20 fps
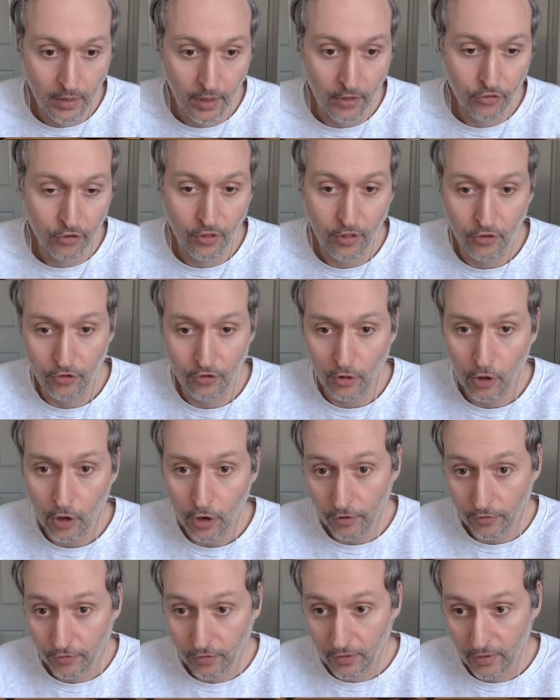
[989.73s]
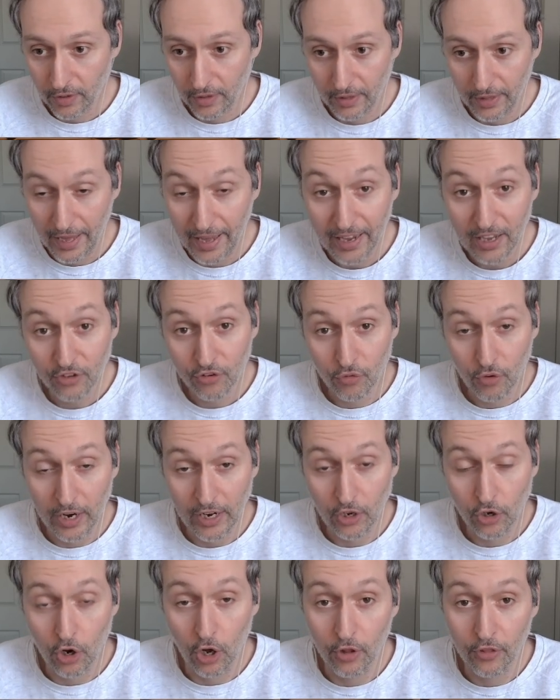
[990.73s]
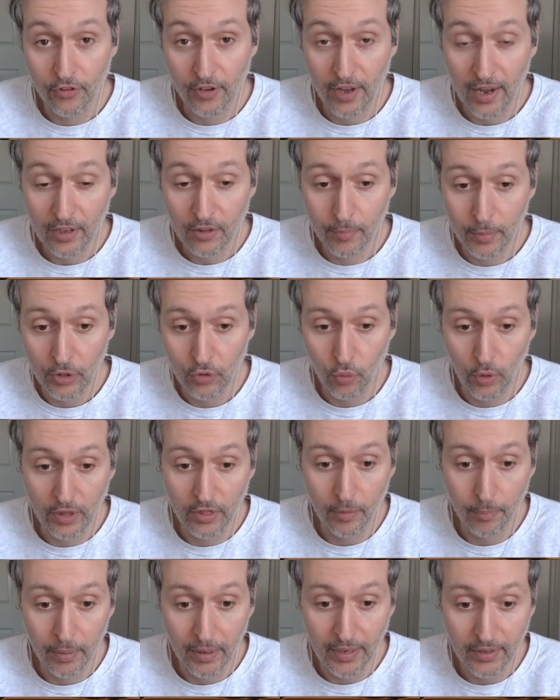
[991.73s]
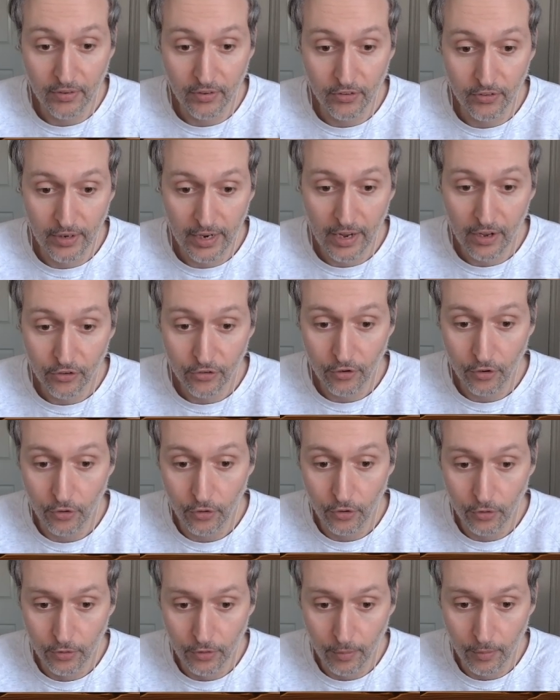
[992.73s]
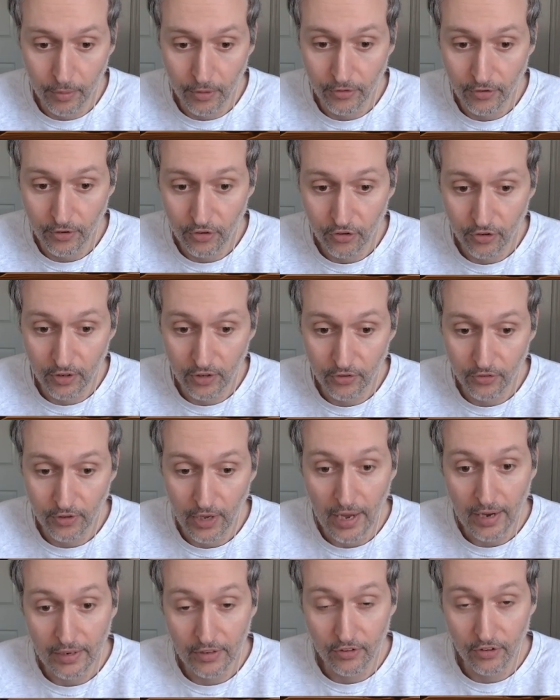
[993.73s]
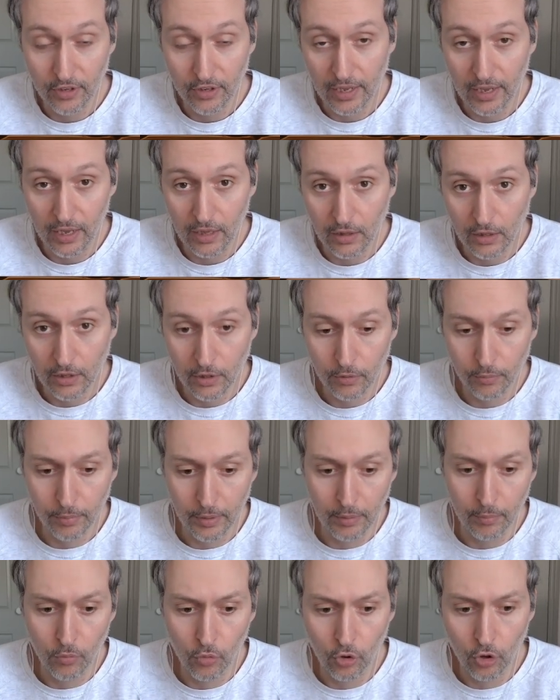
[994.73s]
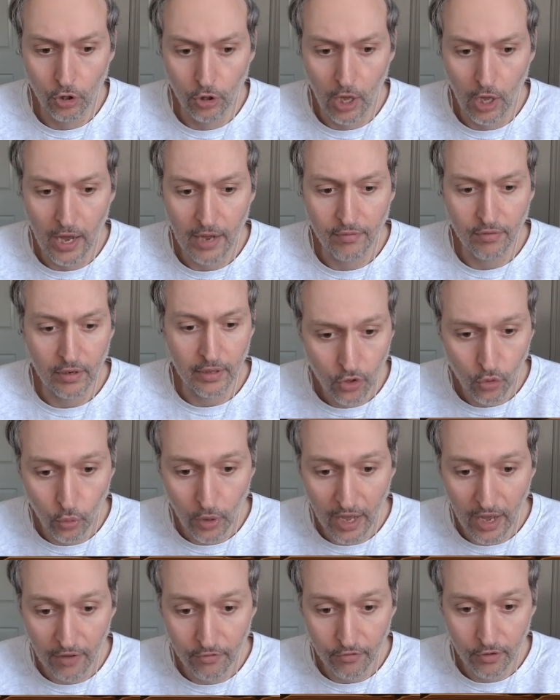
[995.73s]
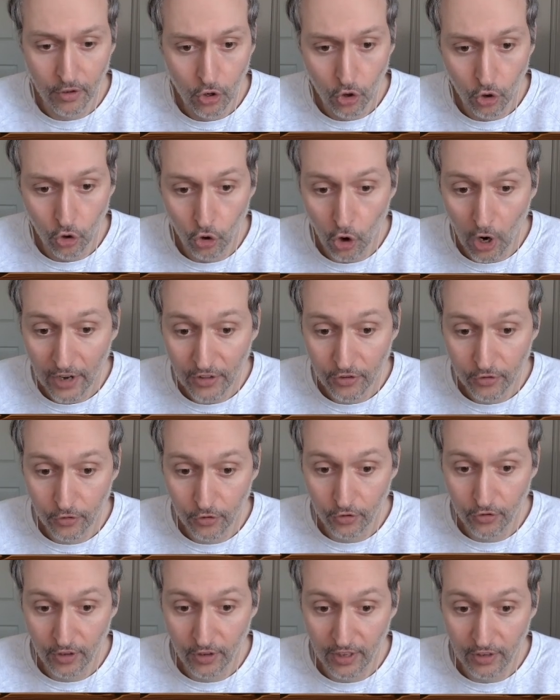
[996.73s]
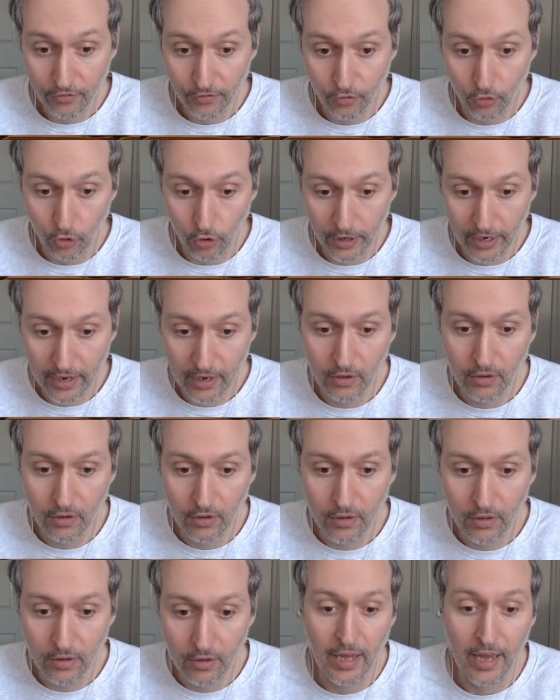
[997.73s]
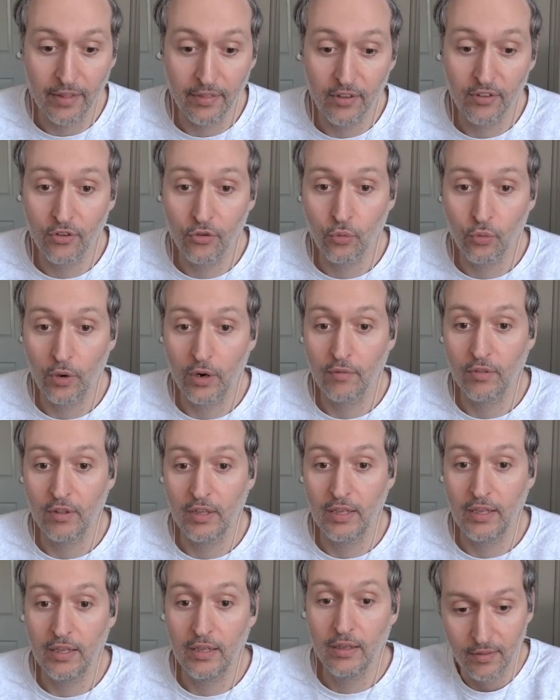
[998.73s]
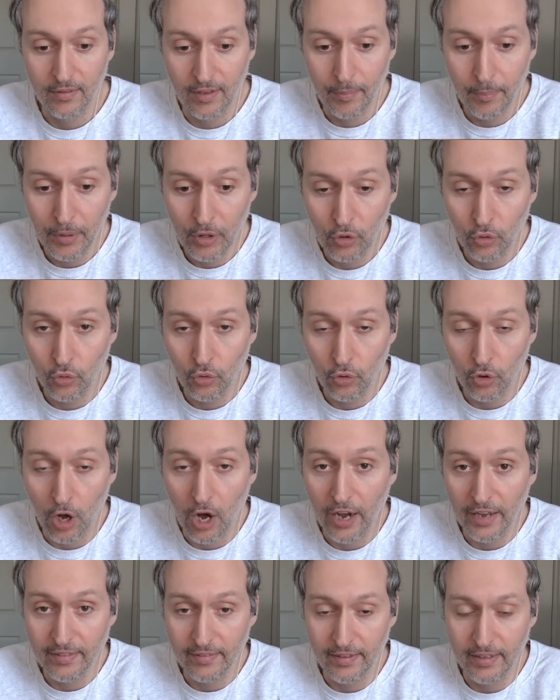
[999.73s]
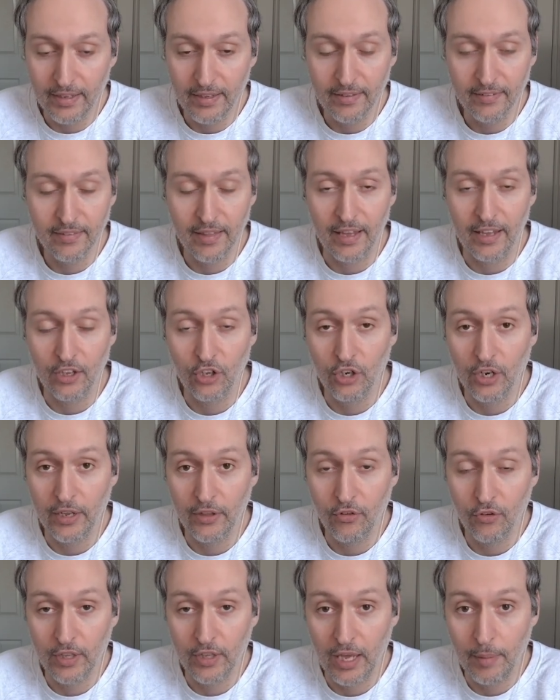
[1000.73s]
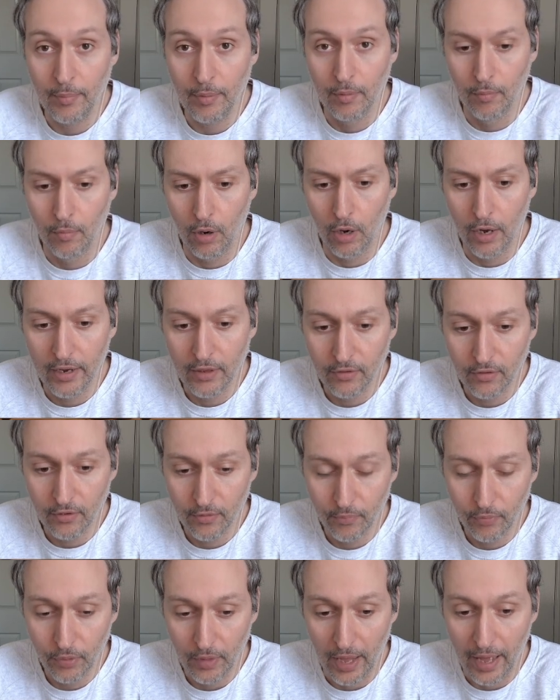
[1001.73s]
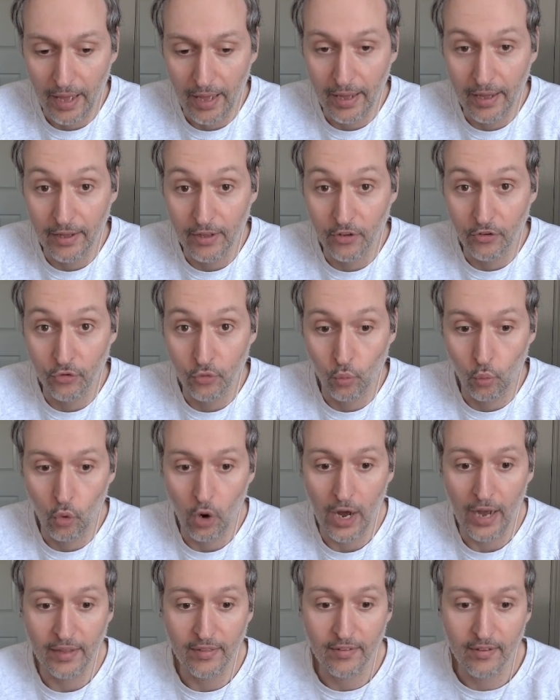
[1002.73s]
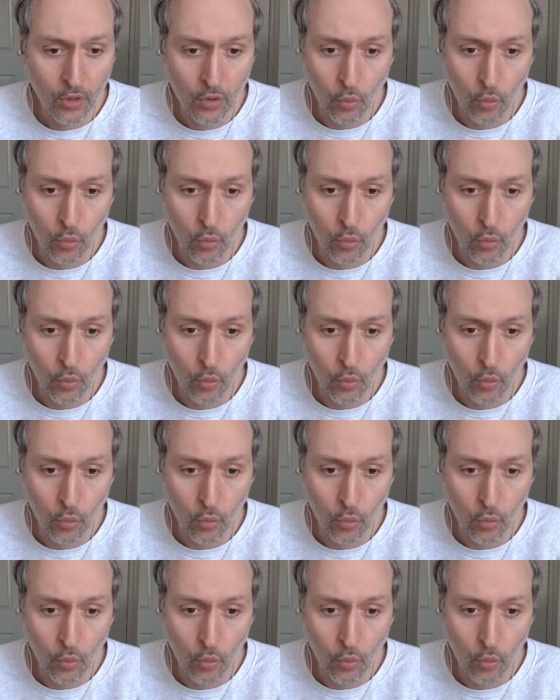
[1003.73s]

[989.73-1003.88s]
And so there's a lot of X-ray contact between the pieces now, so the position is starting to get a little bit more lively. We have knight to d4 now, and this is one of the typical ideas that you need to keep in mind as white.